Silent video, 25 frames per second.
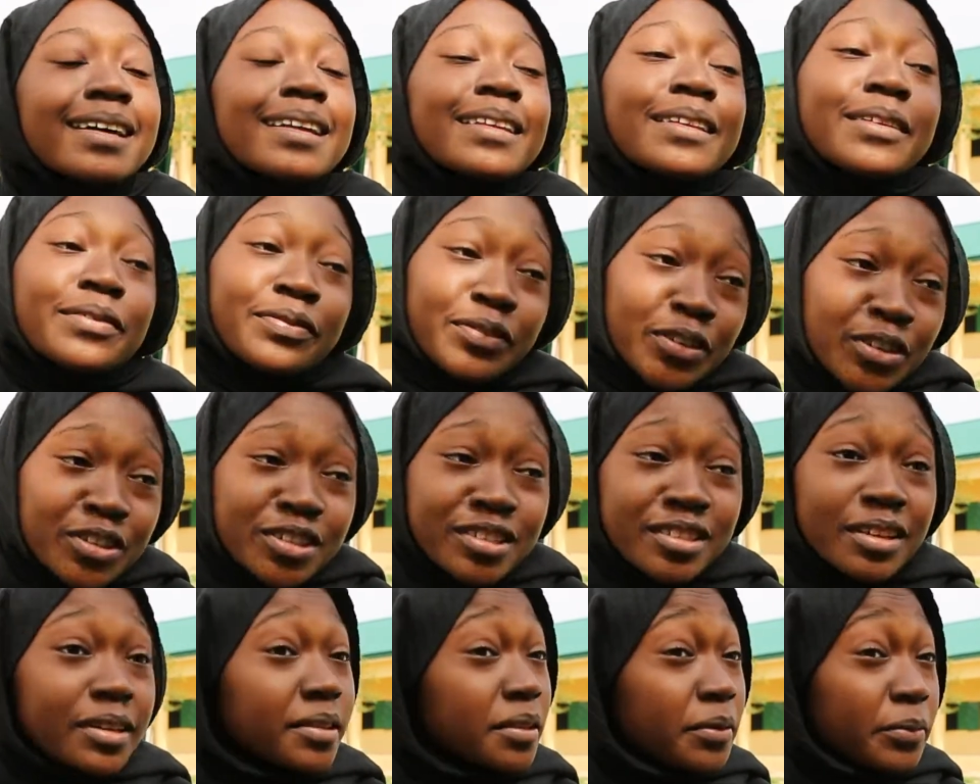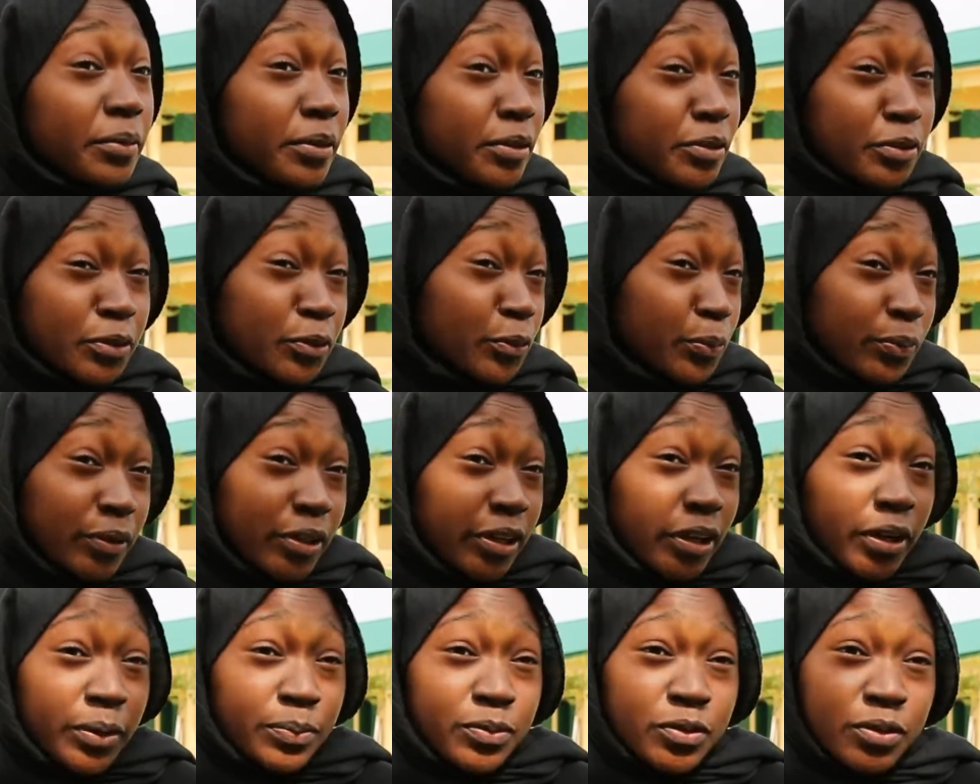the first day they weren't
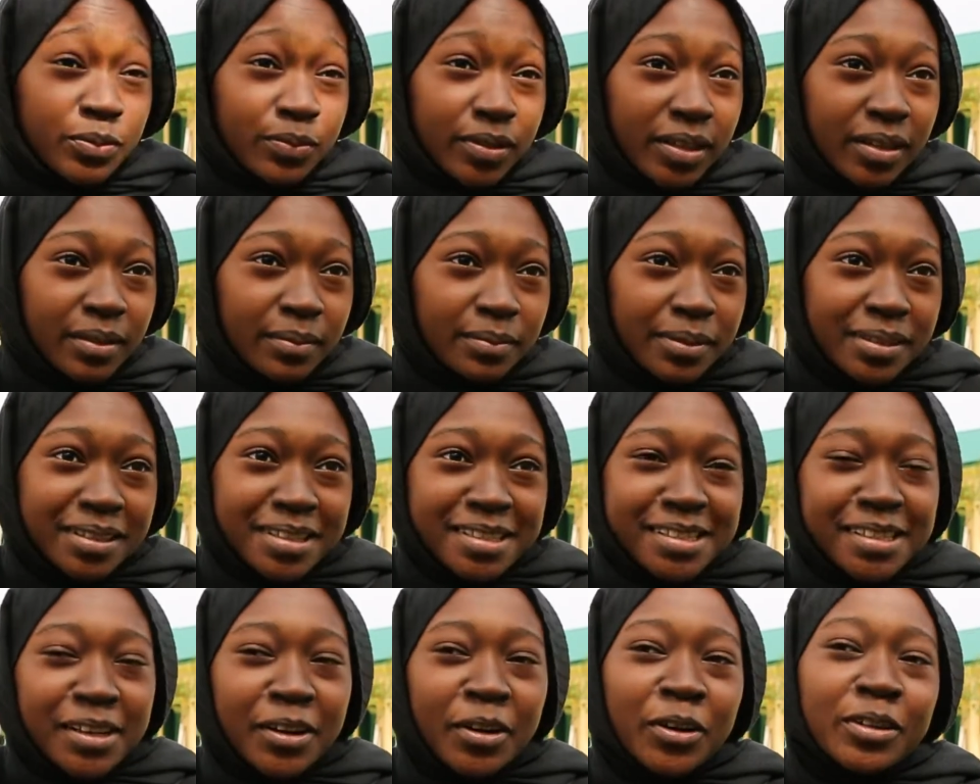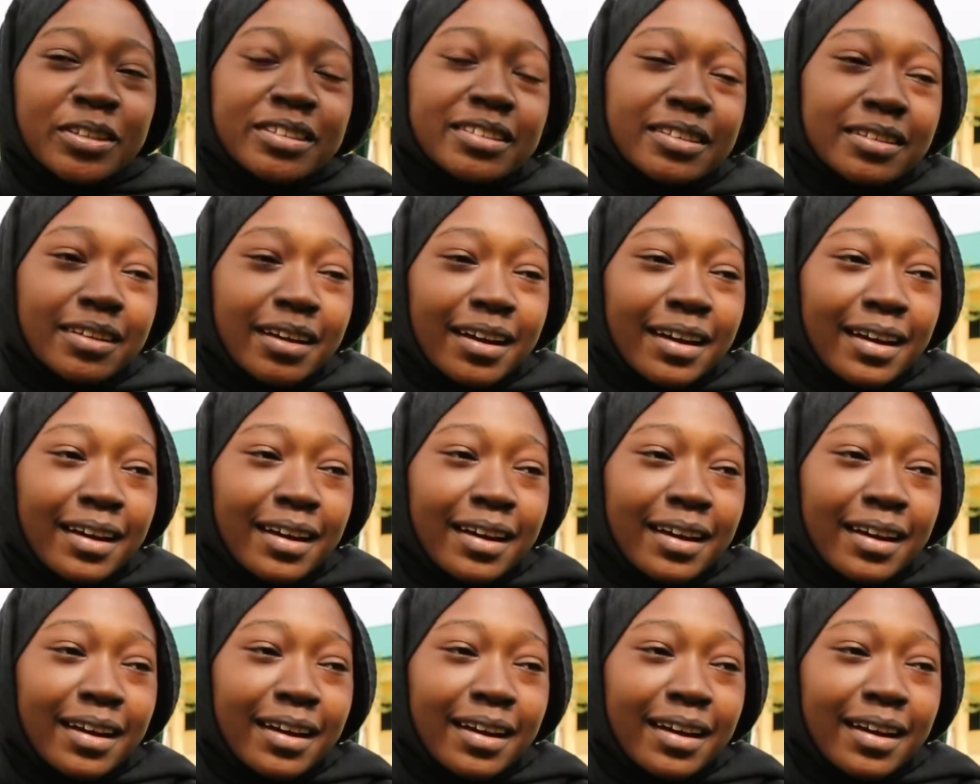opening up to me, but the second day,